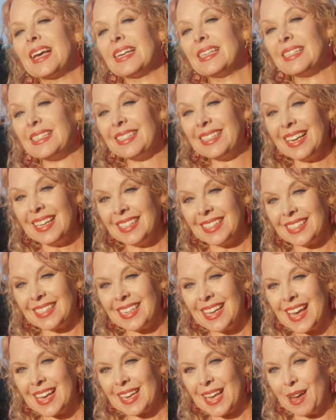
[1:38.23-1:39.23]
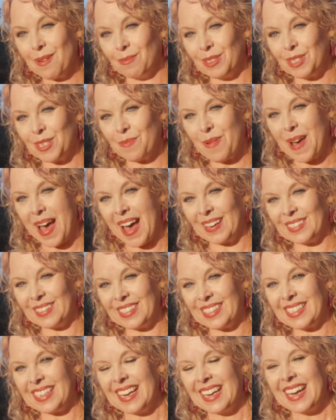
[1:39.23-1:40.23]
sense comes
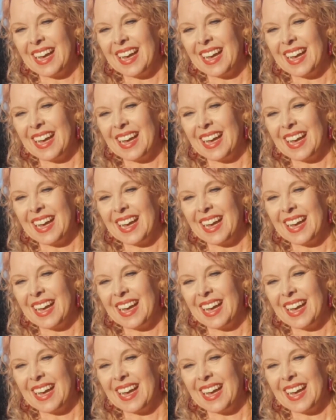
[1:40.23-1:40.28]
about,